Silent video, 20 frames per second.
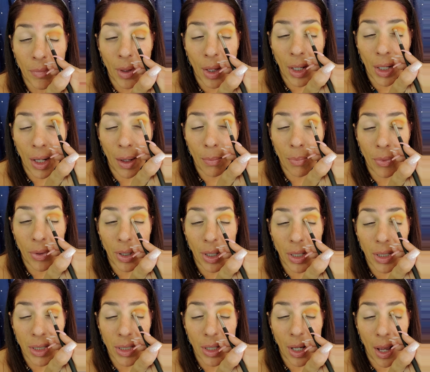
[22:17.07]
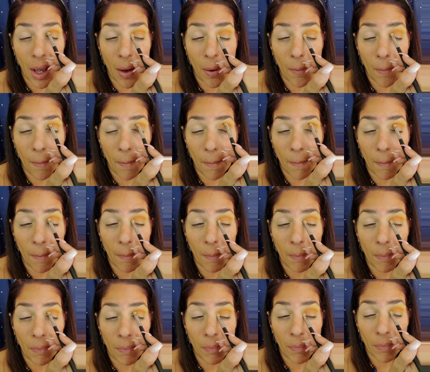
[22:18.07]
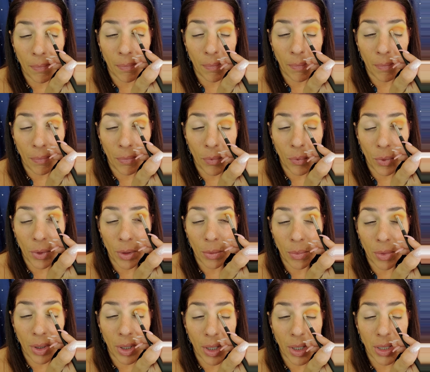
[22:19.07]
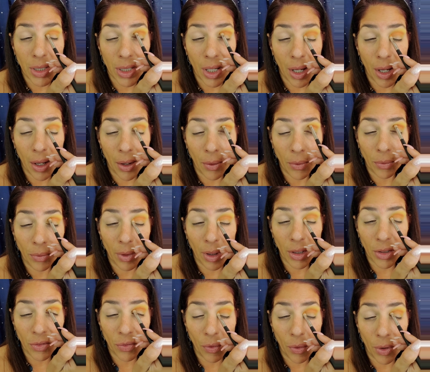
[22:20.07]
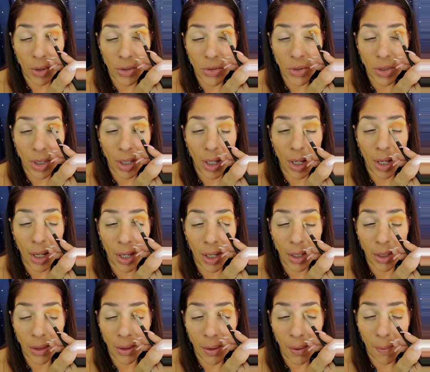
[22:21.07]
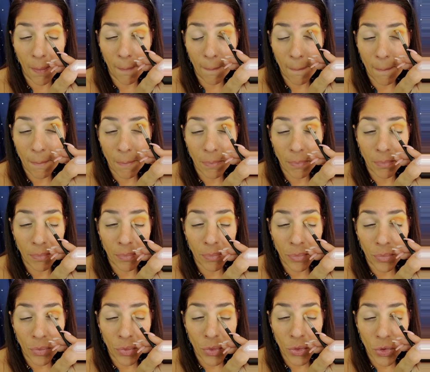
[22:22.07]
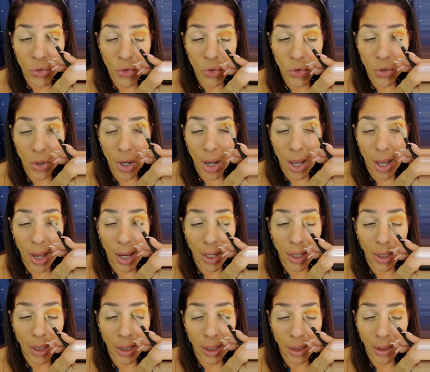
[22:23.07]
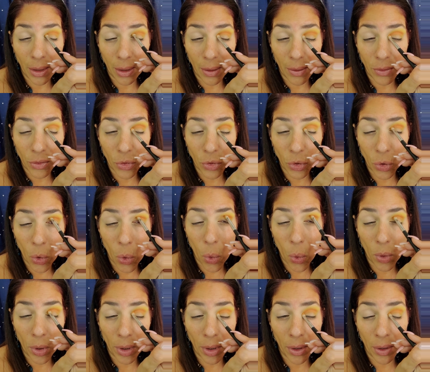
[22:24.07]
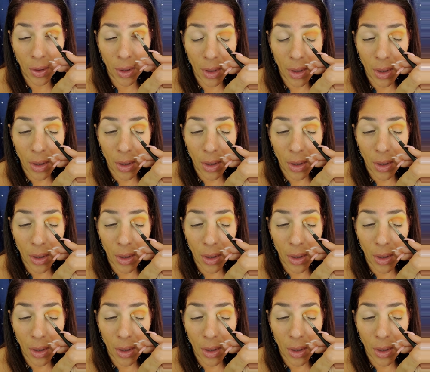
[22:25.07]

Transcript: And I bring it down. I'm going to bring it down as far as you can to your eyelid, to the corner,